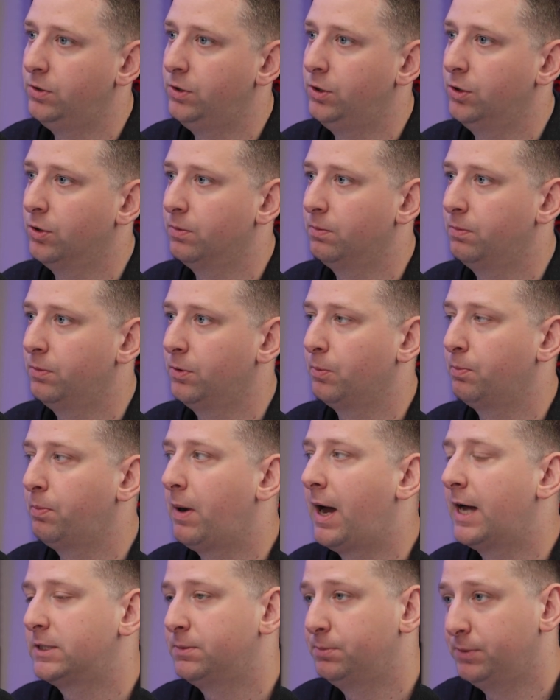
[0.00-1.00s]
you're
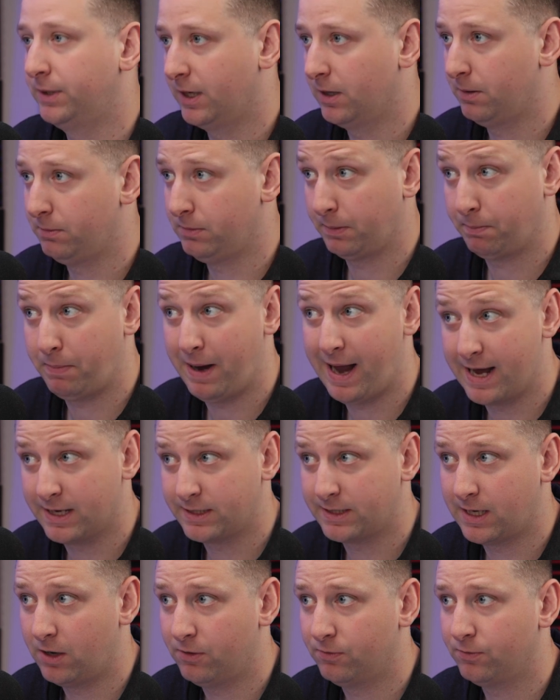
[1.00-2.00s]
possibly going to like
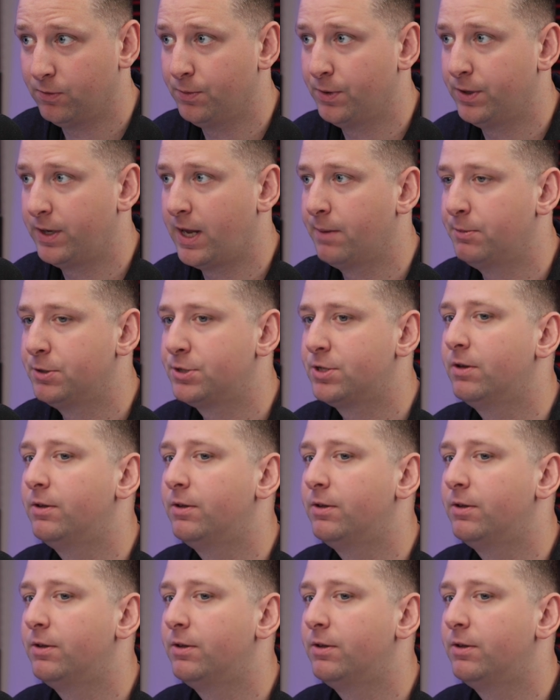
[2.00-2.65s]
pass out from the damage.